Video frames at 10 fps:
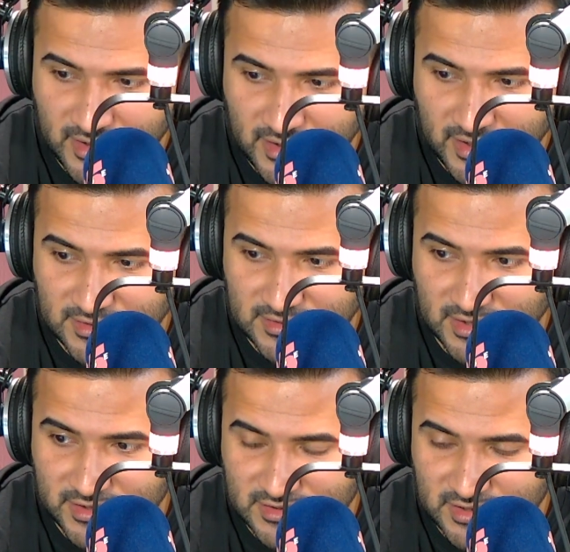it's
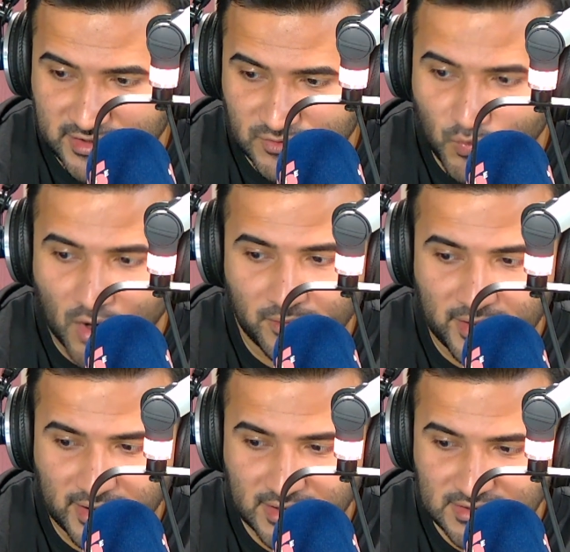it's it's
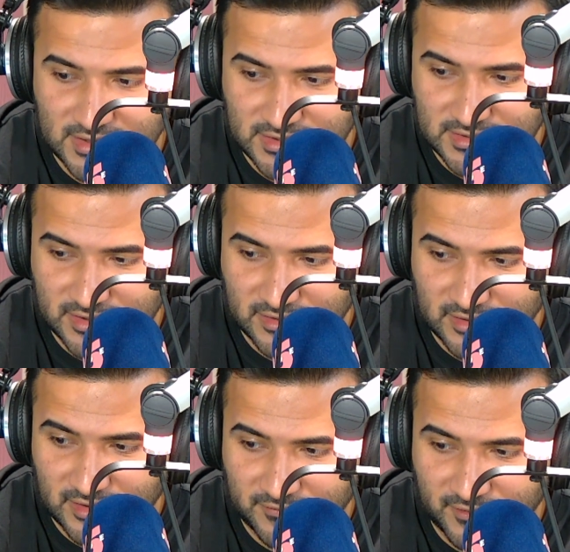worrying indeed uh, that
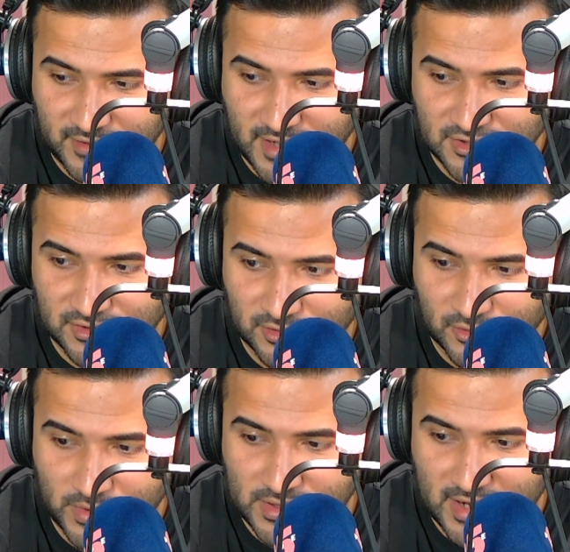if a national grid